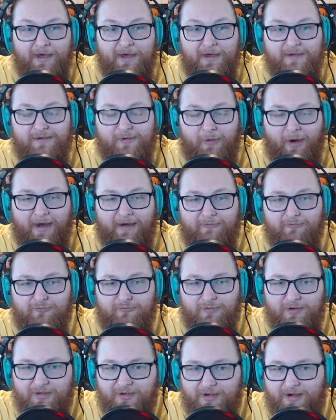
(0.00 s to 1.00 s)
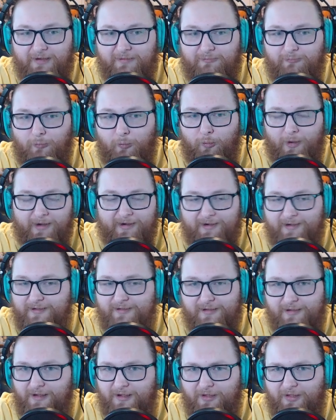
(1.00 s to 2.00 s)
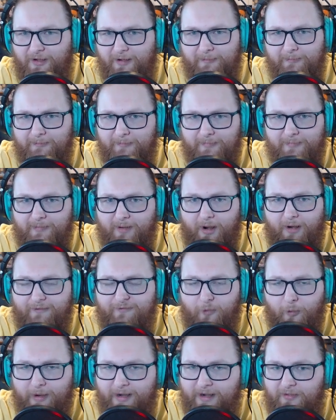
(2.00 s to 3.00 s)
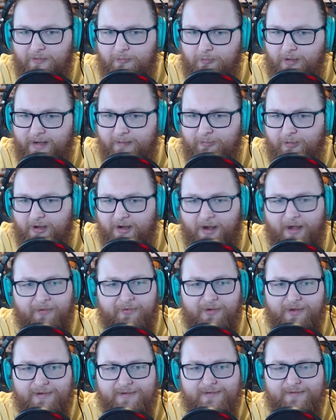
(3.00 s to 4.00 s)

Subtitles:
so I really wouldn't see them avoiding the reprint on this,